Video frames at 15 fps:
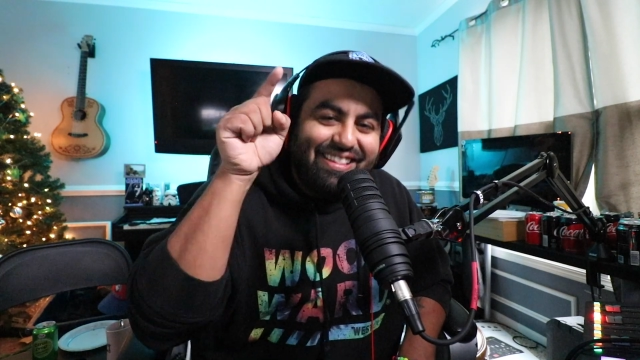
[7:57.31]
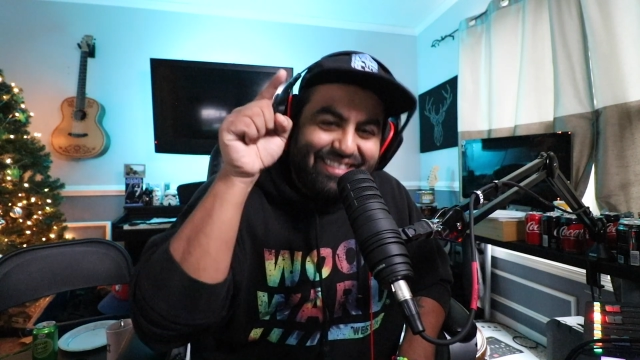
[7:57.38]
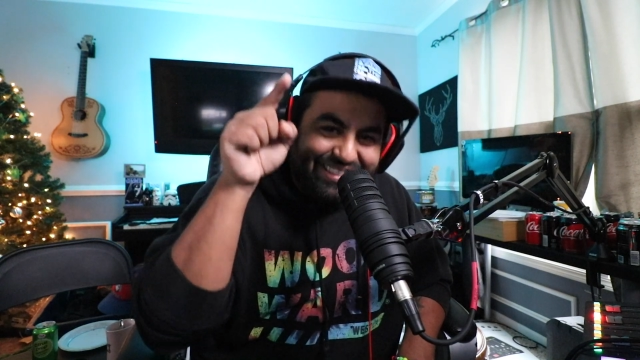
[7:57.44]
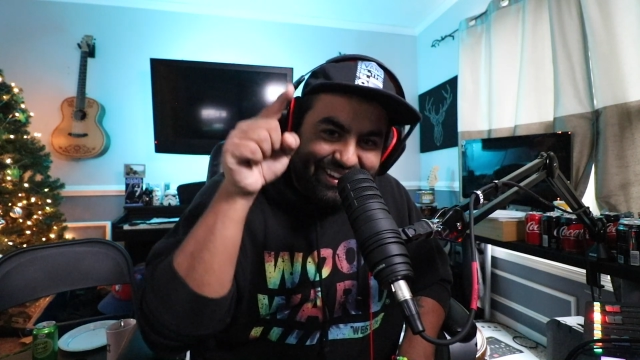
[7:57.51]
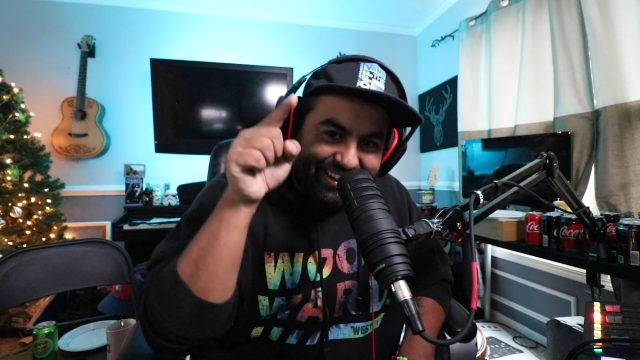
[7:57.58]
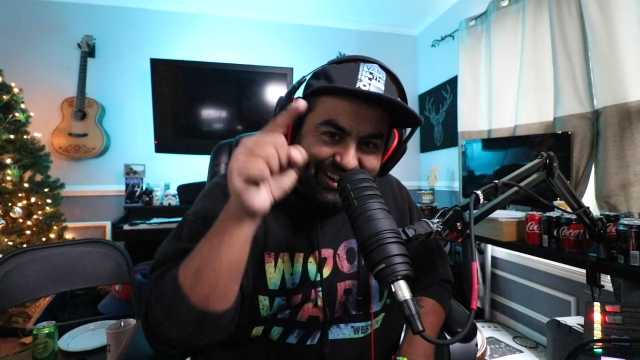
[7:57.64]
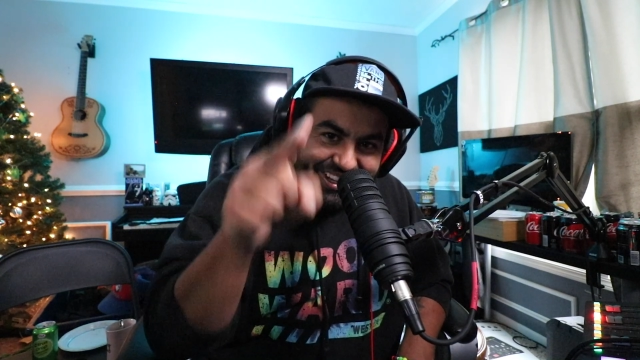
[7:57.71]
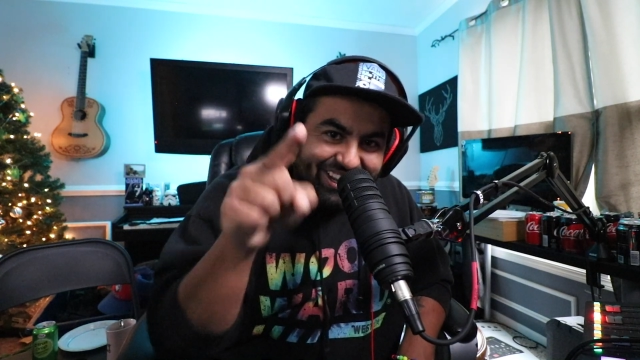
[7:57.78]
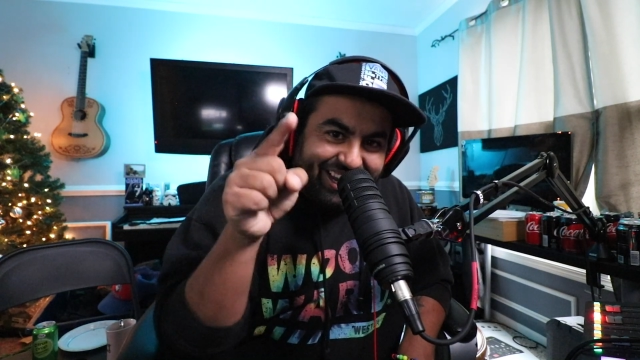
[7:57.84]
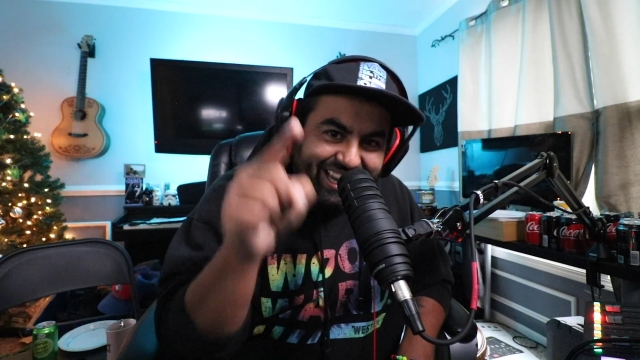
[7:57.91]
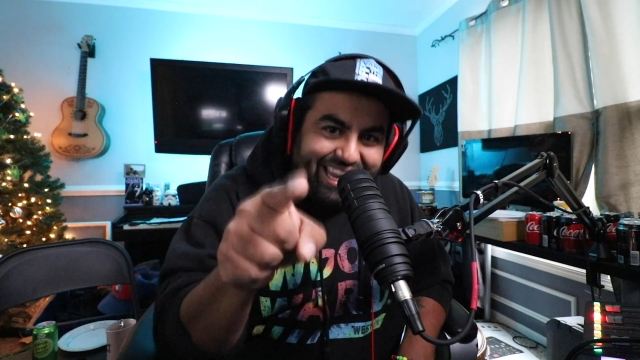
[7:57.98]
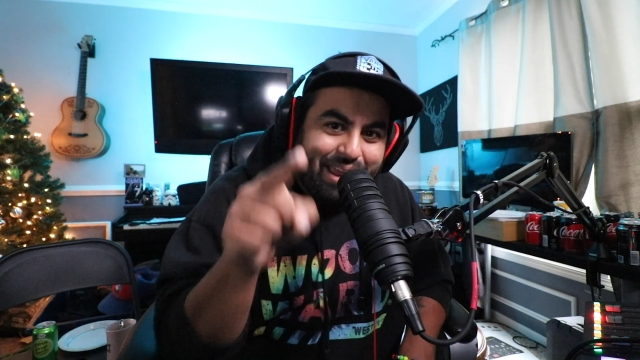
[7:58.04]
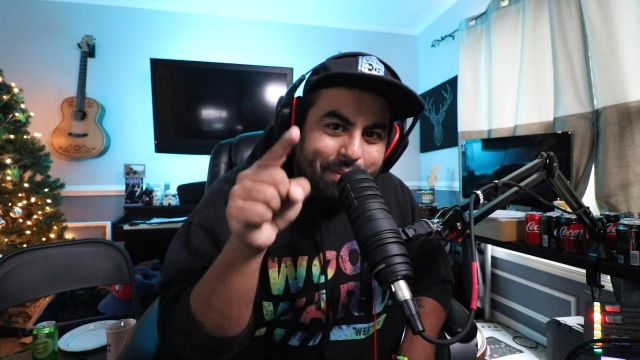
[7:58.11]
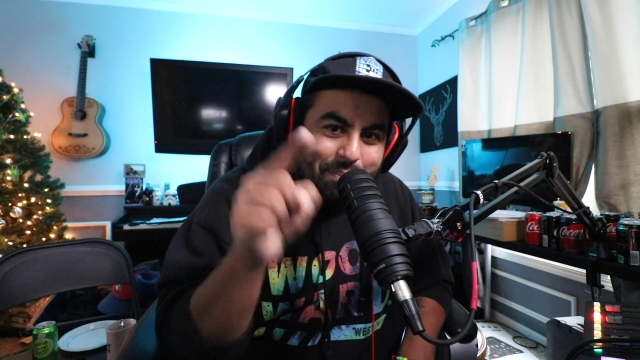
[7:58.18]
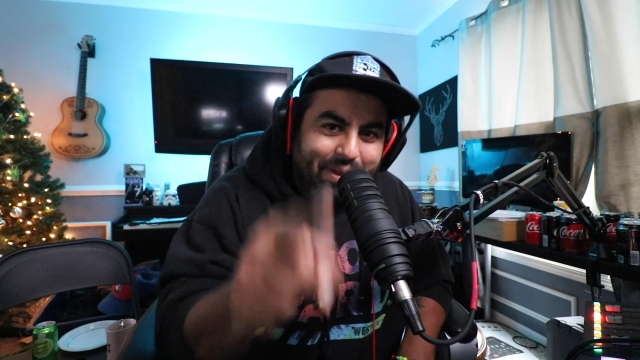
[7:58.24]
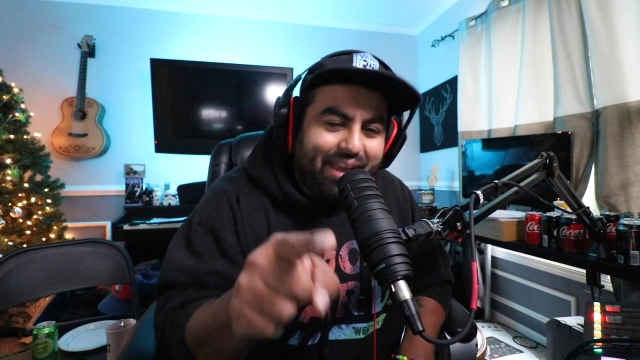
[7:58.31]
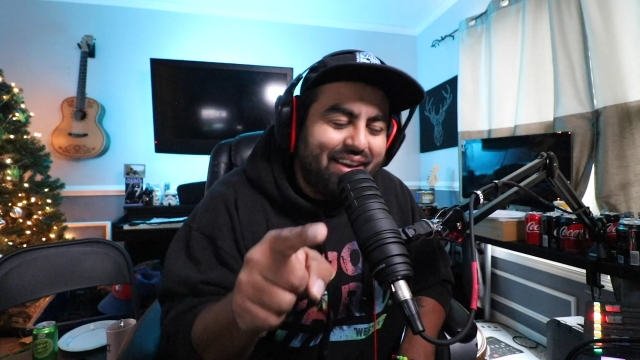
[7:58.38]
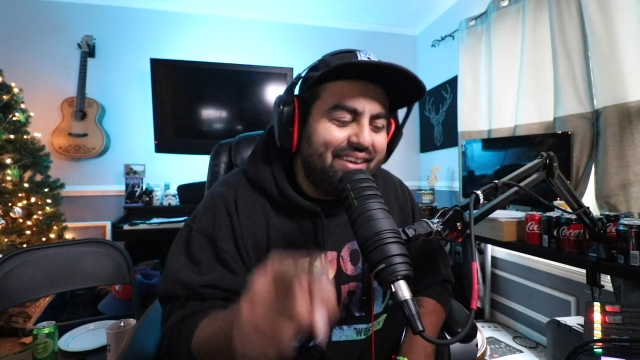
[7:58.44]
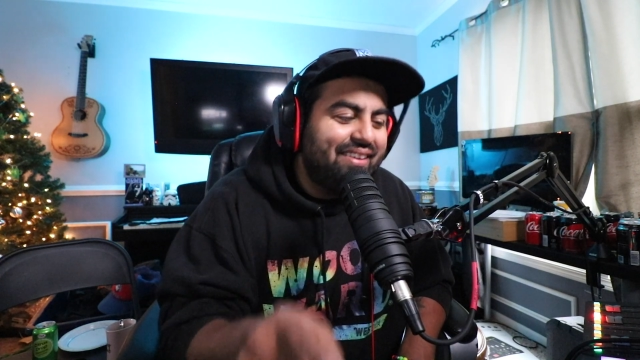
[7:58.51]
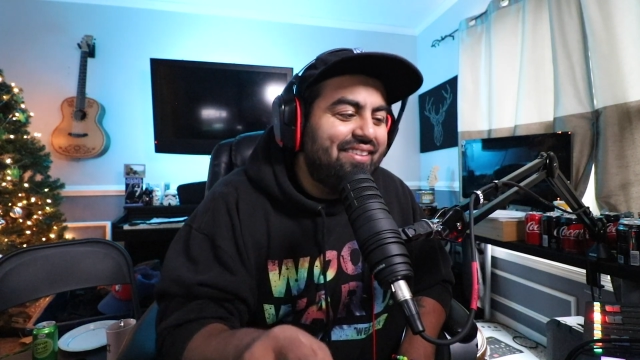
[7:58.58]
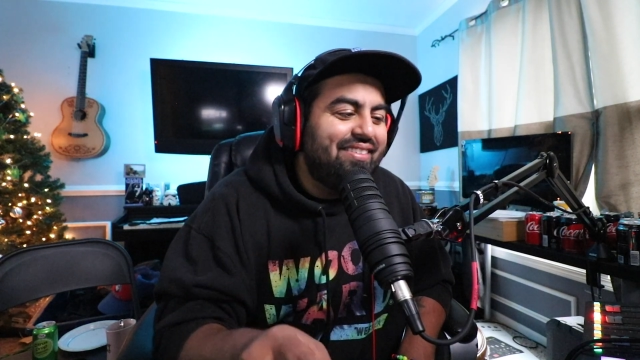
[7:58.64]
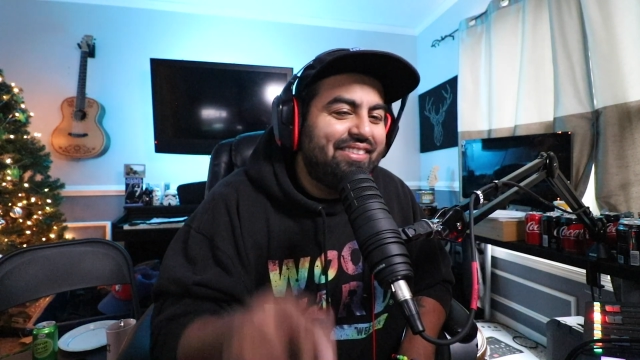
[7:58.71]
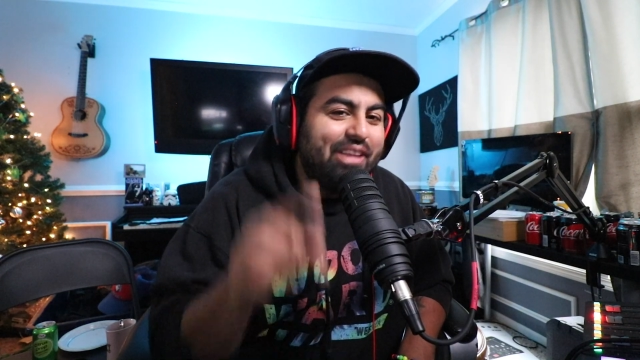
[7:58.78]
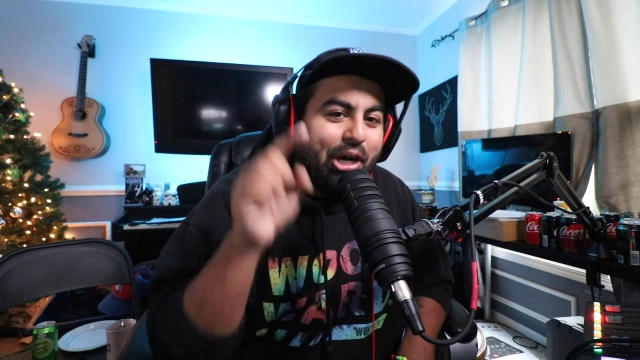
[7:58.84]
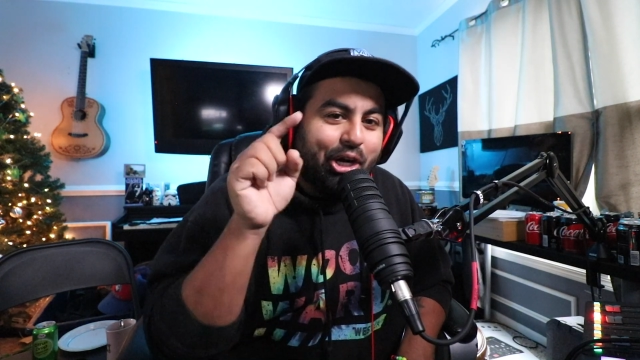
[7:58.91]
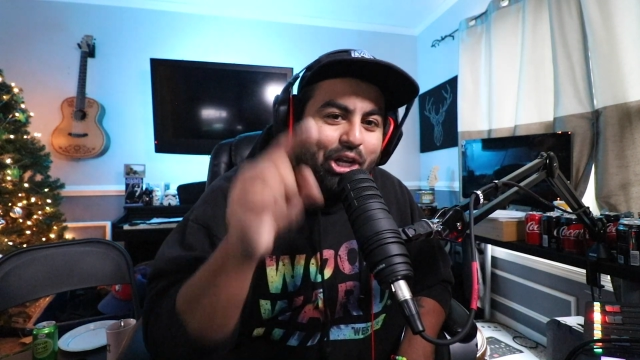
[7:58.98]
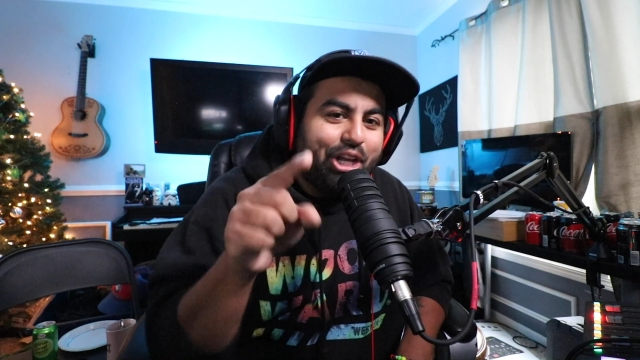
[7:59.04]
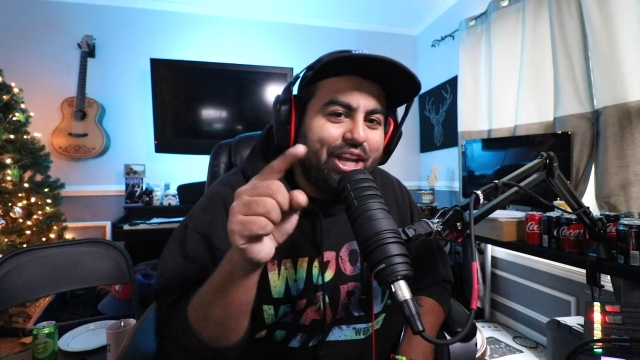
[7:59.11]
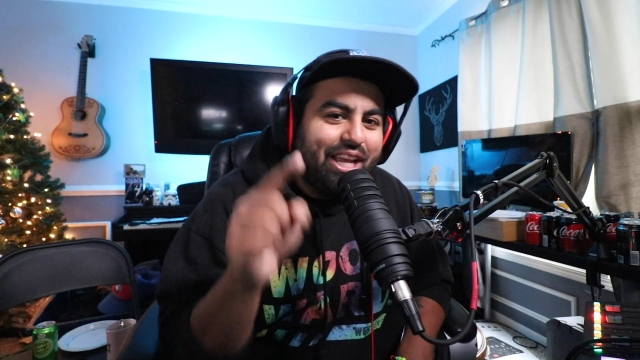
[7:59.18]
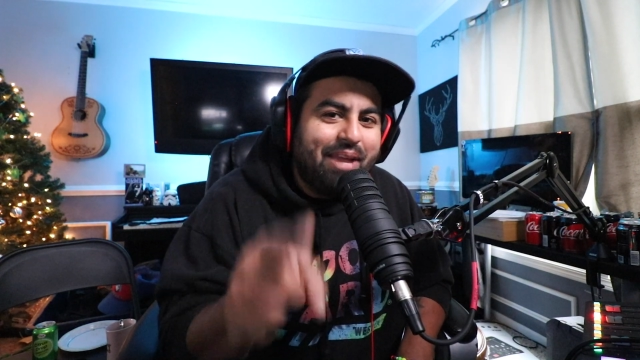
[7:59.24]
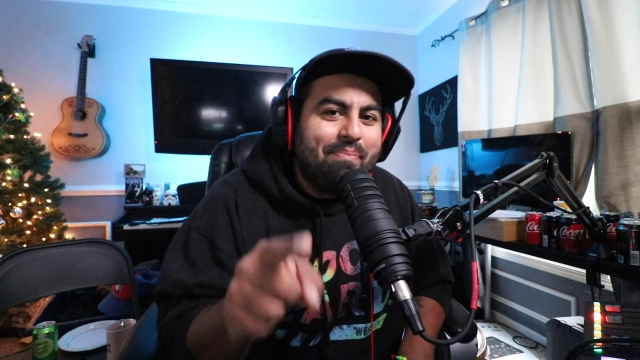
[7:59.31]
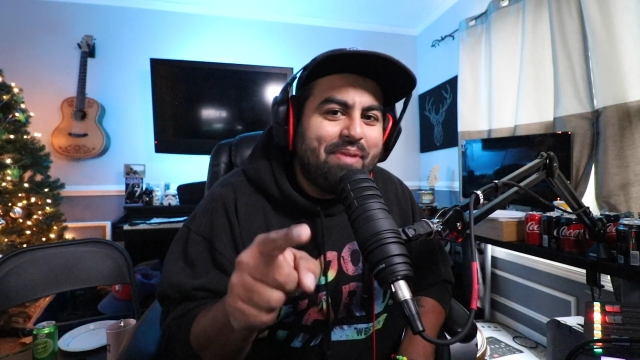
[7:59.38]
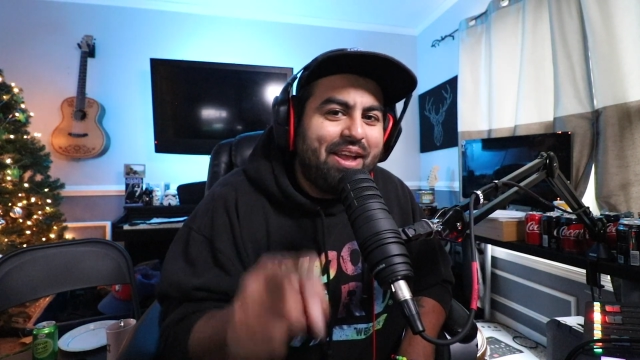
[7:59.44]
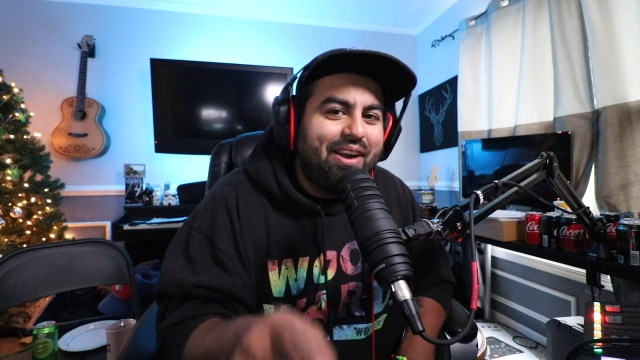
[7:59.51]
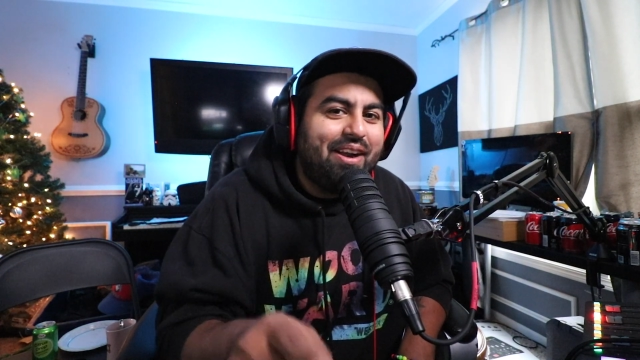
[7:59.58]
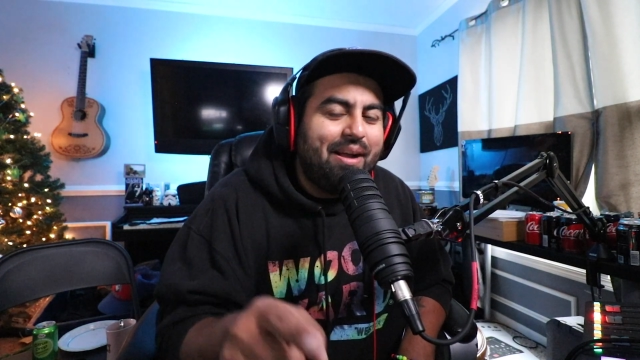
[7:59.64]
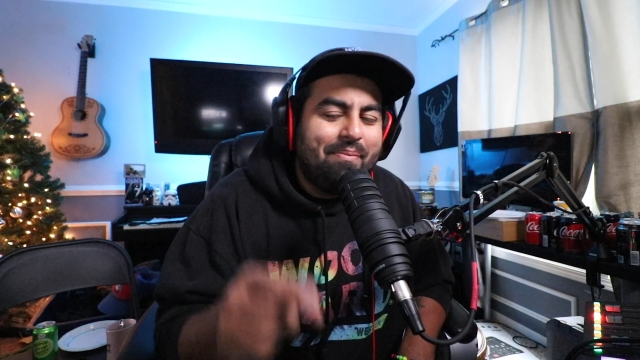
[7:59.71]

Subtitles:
they're gonna get better. They're gonna get better.